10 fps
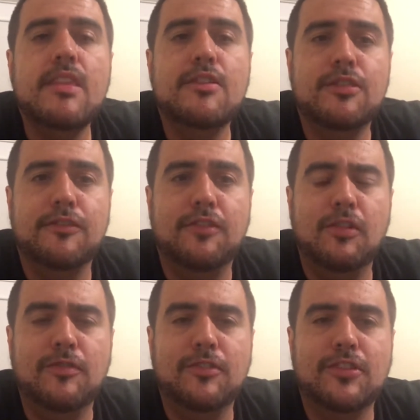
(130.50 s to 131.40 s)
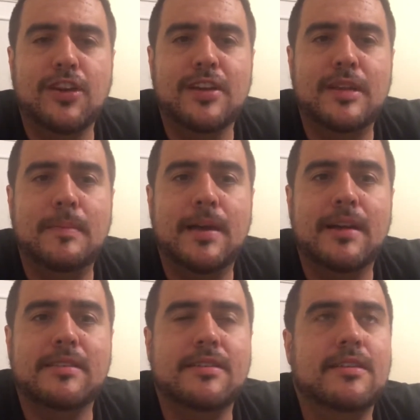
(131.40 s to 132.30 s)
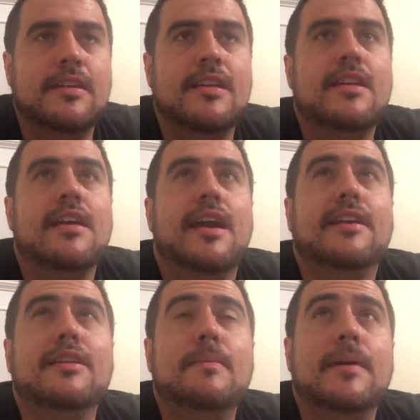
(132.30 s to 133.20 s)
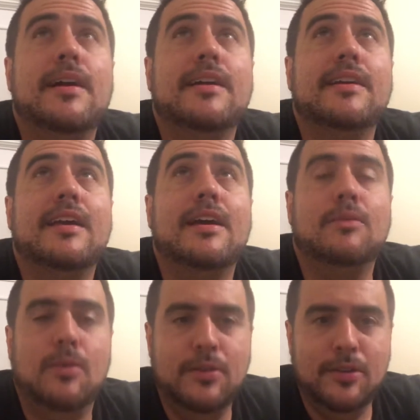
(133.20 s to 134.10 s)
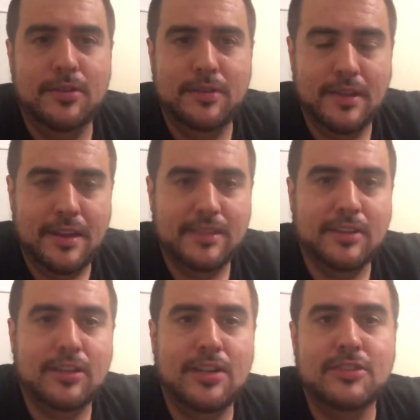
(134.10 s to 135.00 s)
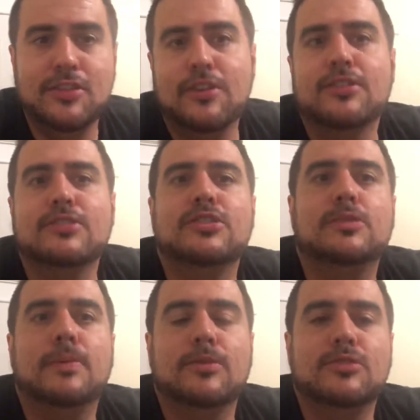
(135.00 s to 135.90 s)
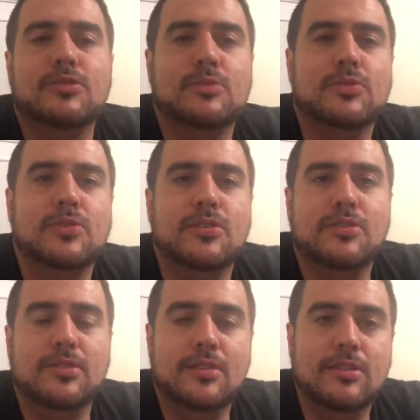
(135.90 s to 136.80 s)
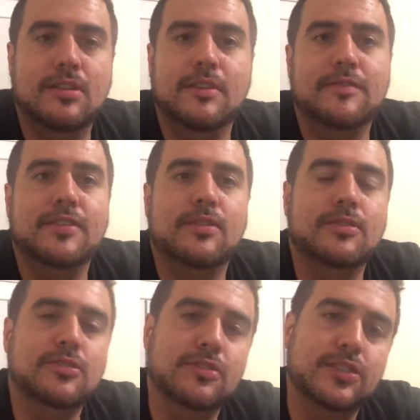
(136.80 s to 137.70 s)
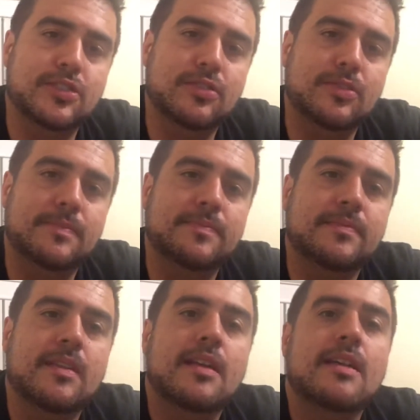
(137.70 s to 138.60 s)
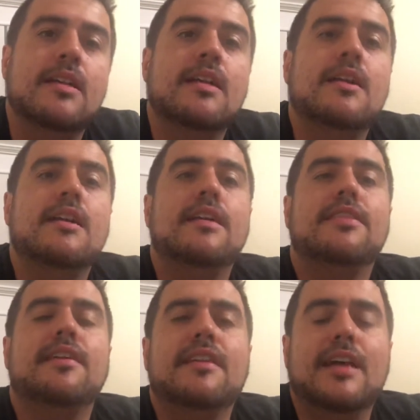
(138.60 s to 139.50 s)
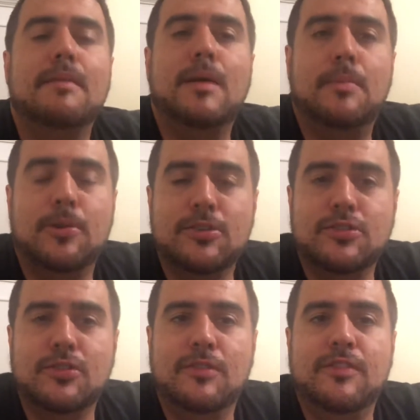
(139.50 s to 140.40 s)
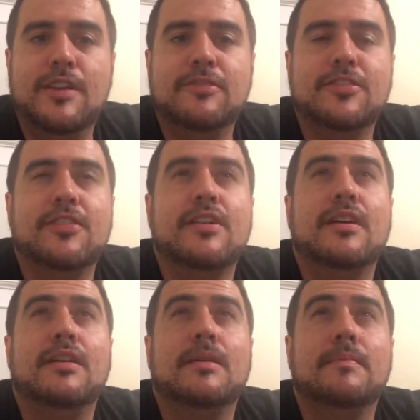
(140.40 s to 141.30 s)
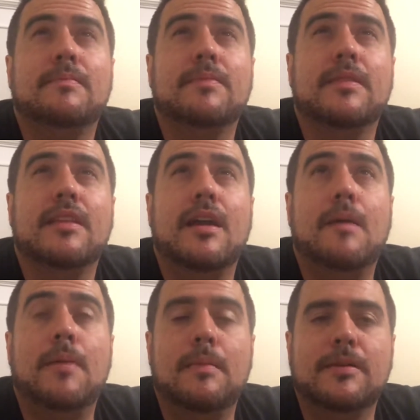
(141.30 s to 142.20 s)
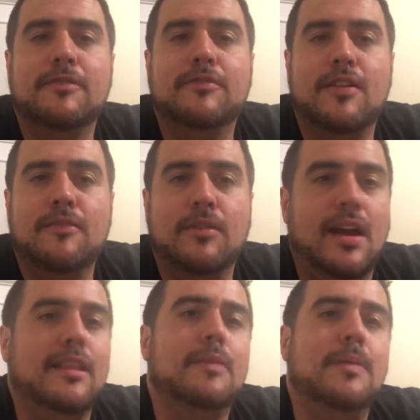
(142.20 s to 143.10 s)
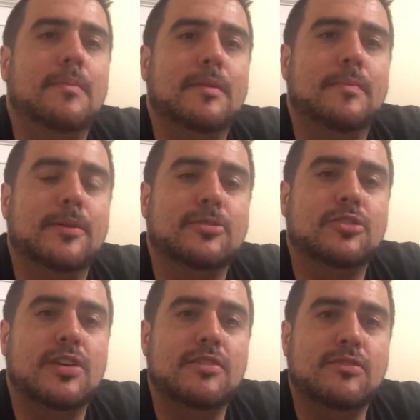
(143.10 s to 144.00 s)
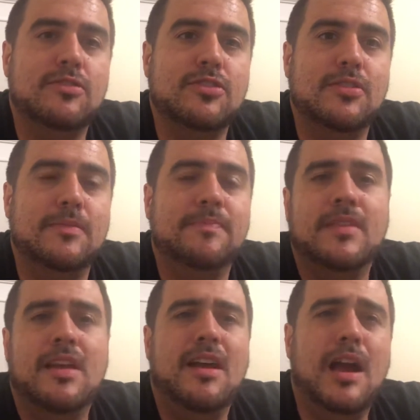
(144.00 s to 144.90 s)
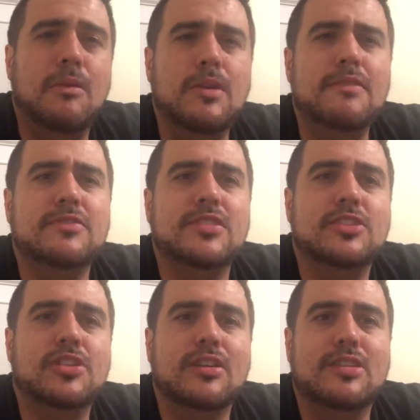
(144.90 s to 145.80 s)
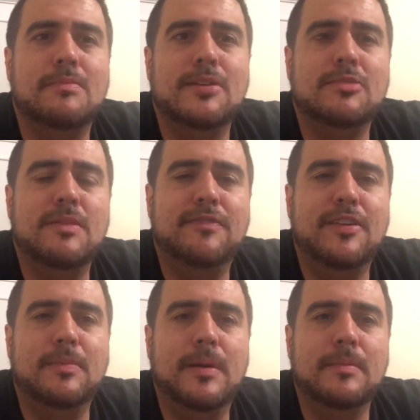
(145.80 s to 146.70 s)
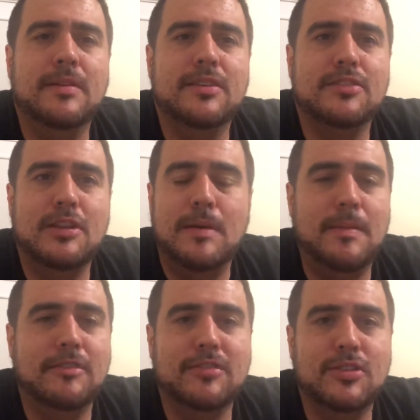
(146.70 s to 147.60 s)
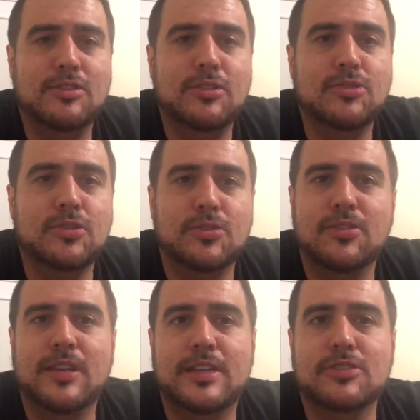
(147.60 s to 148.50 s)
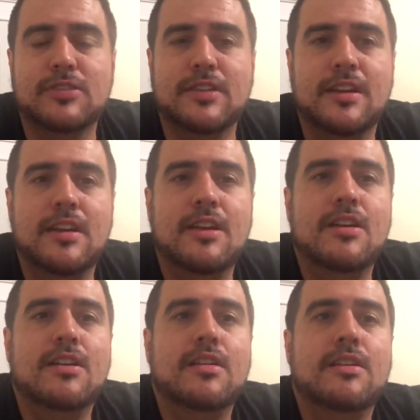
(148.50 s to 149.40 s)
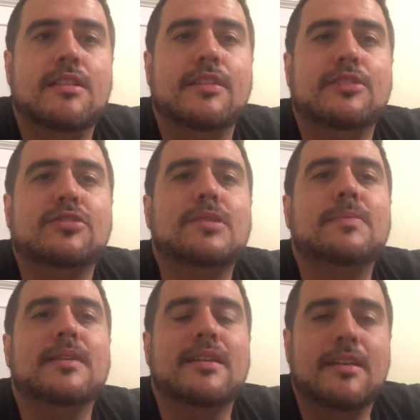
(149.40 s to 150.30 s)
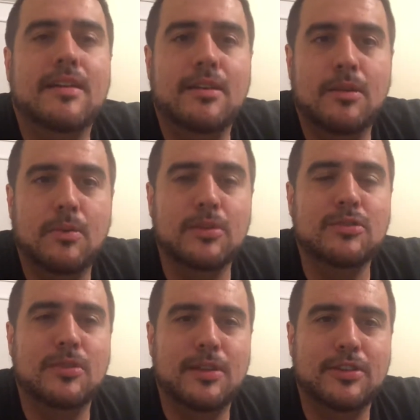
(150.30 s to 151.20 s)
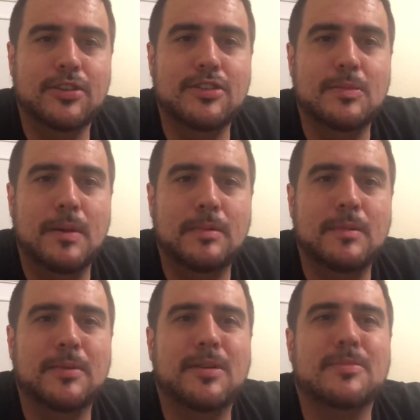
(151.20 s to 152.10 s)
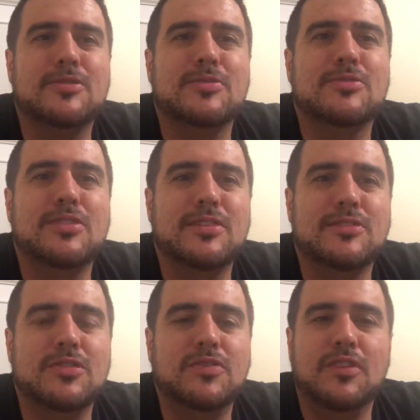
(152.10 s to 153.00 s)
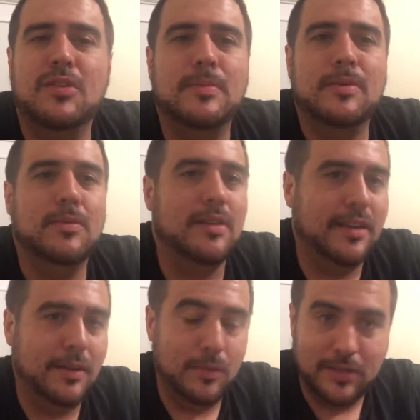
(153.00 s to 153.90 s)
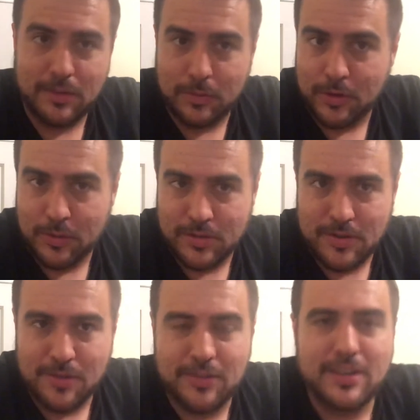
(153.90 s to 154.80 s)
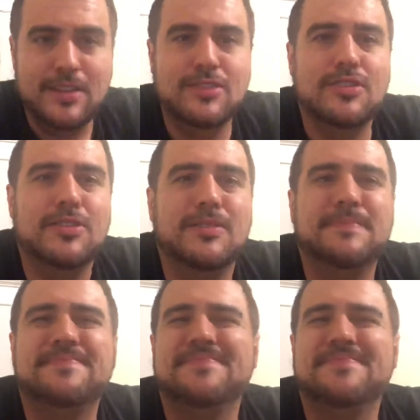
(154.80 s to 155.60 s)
the Fall Variety Pack. And in the pack it had, it had the classic orange Belgian, which we all love, the traditional. Then it had my personal favorite, a pumpkin flavor. I like pumpkin beer in general, so I won't even say Shock Top makes my favorite pumpkin because I'm not really too sure. Like, we're gonna do a lot of crazy pumpkin beer episodes later this fall, but we're nowhere near there yet, so